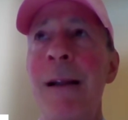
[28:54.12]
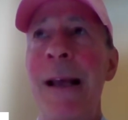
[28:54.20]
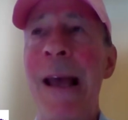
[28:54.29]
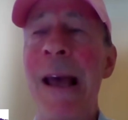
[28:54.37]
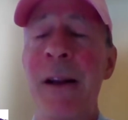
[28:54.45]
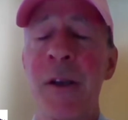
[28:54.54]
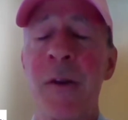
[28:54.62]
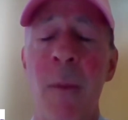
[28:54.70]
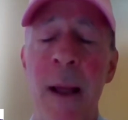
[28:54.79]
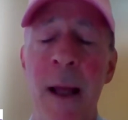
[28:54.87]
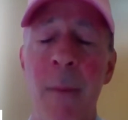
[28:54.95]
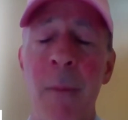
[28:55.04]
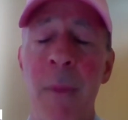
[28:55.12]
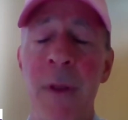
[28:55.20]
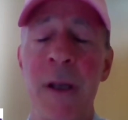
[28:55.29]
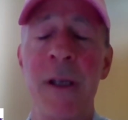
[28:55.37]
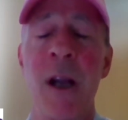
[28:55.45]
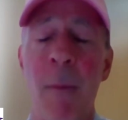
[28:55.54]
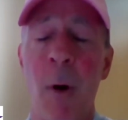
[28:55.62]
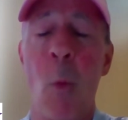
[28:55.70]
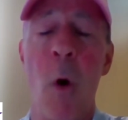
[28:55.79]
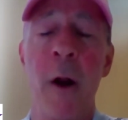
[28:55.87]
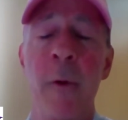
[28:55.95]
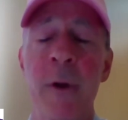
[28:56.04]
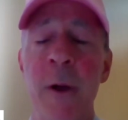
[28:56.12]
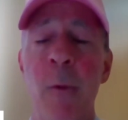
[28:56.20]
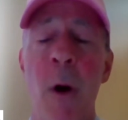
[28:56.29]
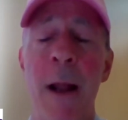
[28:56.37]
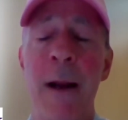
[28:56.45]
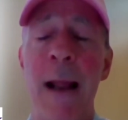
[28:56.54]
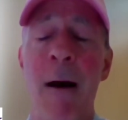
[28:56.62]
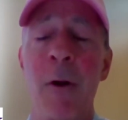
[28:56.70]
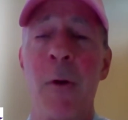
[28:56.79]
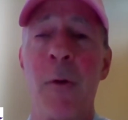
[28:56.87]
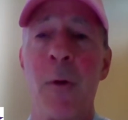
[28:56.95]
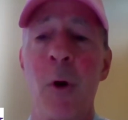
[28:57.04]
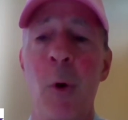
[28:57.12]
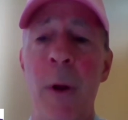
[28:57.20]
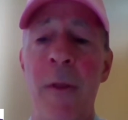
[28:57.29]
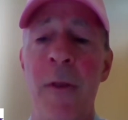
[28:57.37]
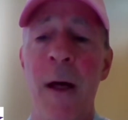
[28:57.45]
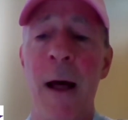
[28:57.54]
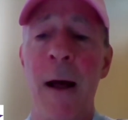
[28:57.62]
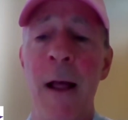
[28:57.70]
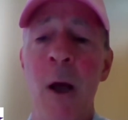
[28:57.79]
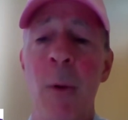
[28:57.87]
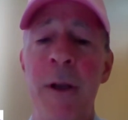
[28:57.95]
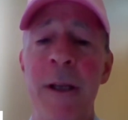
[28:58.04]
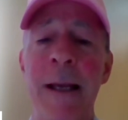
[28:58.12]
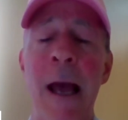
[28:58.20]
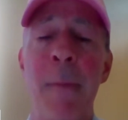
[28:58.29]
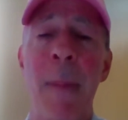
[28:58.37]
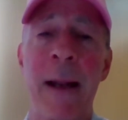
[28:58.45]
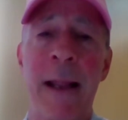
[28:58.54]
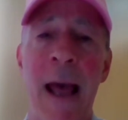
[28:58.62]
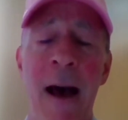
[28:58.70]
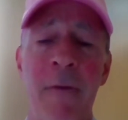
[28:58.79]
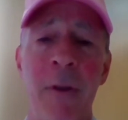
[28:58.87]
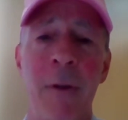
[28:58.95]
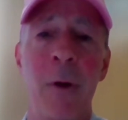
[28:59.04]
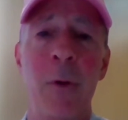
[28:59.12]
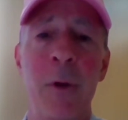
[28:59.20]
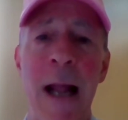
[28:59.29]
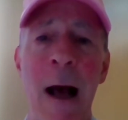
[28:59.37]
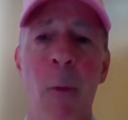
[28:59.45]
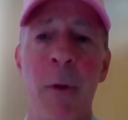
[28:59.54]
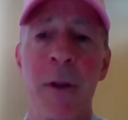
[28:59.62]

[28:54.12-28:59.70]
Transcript: hints from him this summer. One was he went out and threw with DK Metcalf, who's now with the